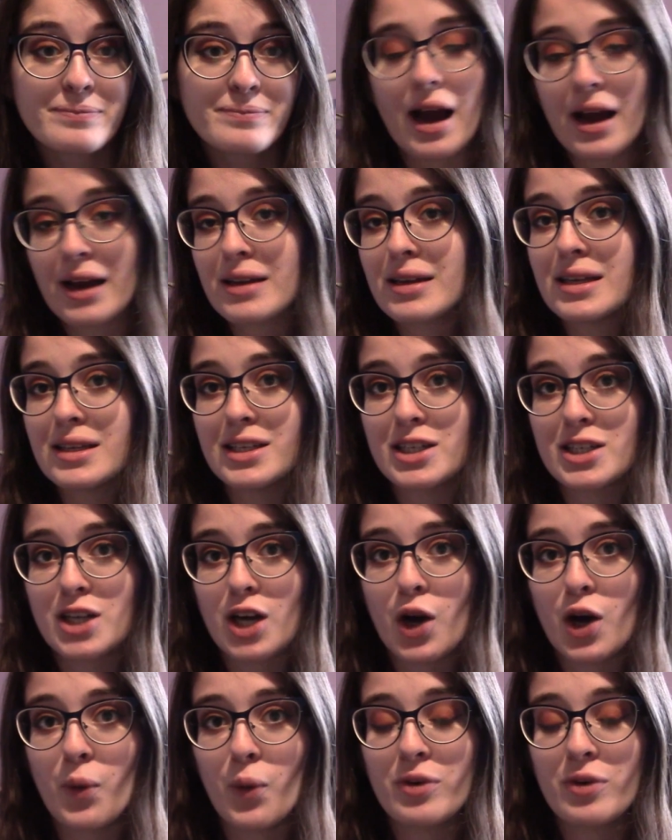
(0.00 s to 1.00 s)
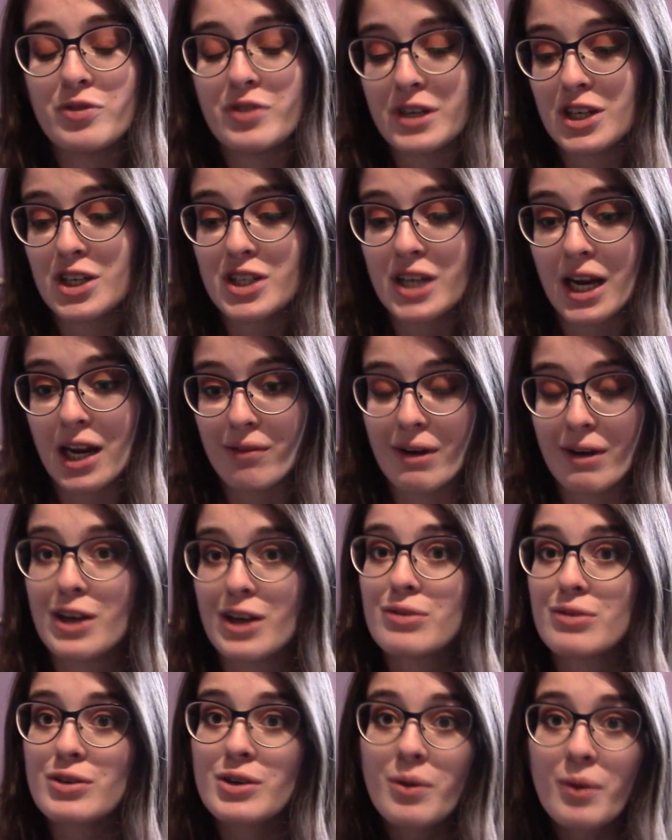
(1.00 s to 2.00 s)
I need to go finish getting ready
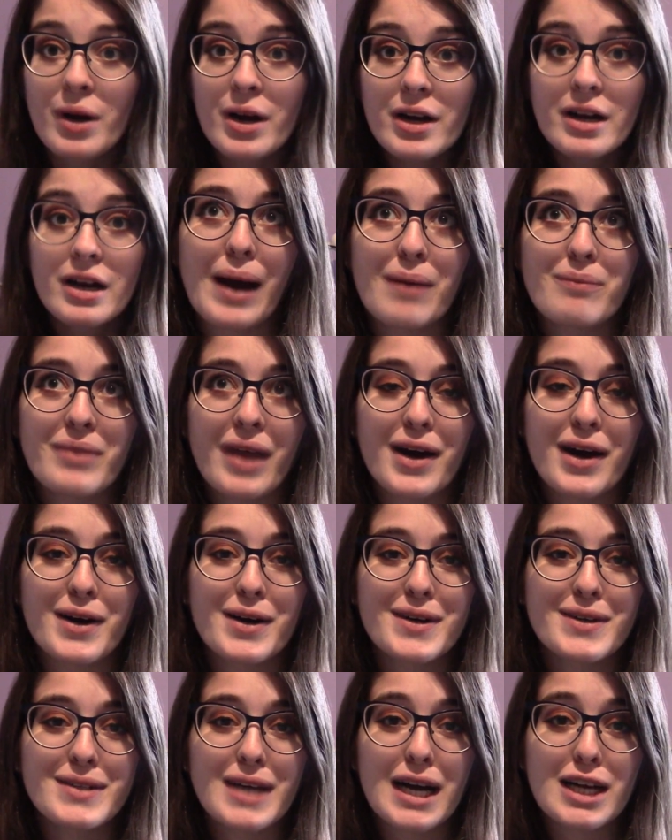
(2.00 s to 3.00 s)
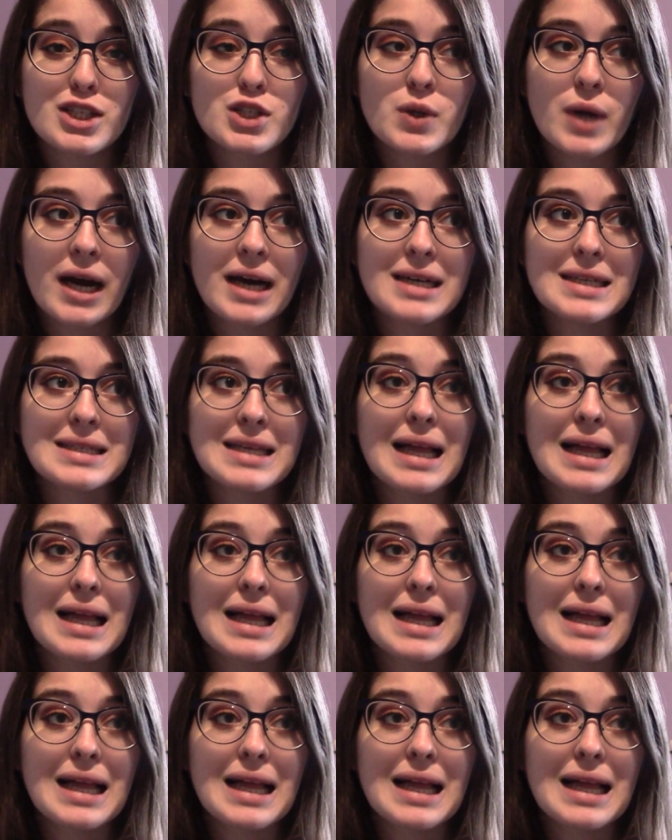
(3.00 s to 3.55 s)
for work. I'll talk to you guys